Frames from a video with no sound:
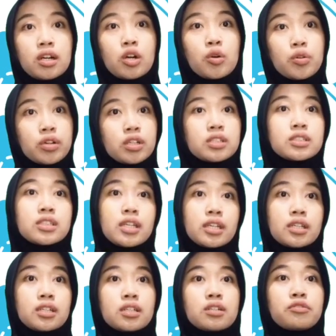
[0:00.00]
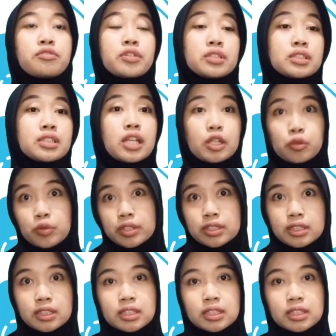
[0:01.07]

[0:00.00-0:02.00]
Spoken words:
acquire their first language.